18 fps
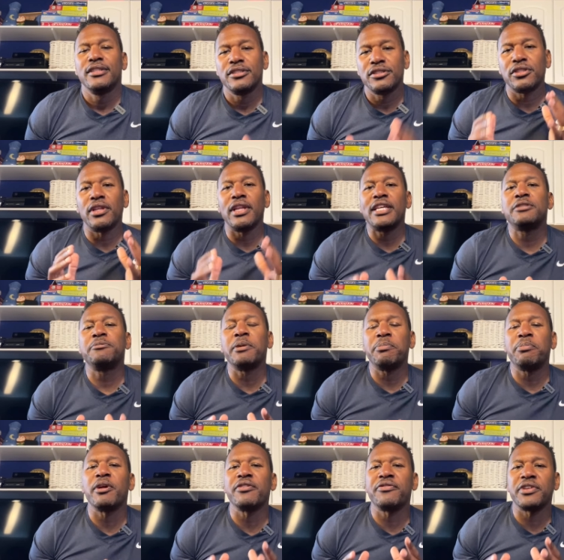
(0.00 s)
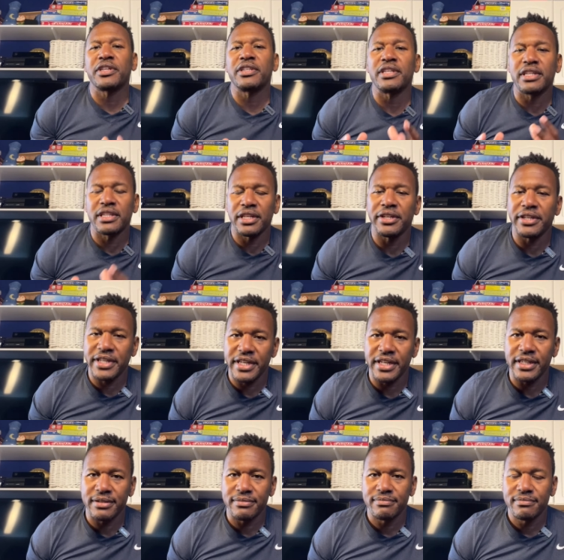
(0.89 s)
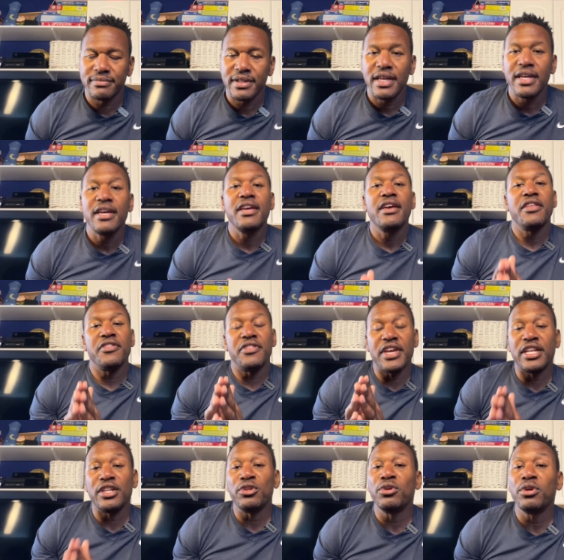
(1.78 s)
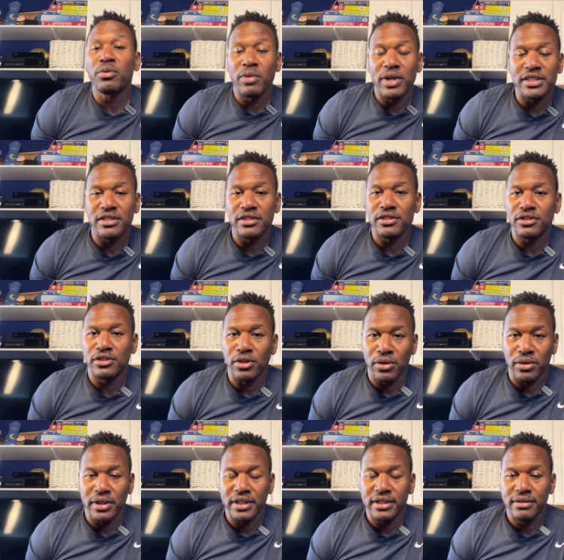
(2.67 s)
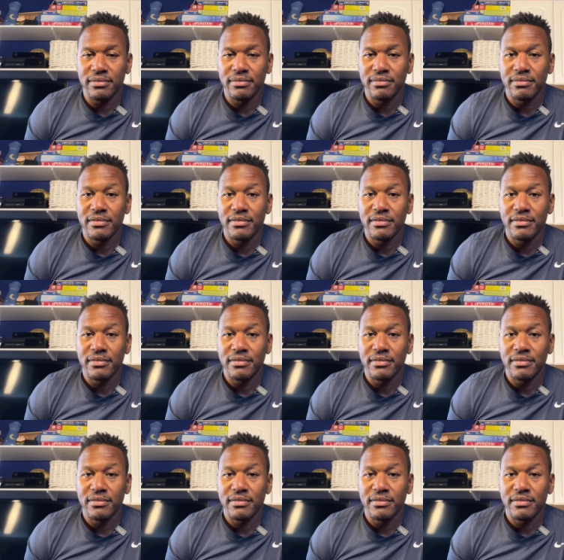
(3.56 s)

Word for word: So let's be perfectly clear here. They knew it wasn't stolen.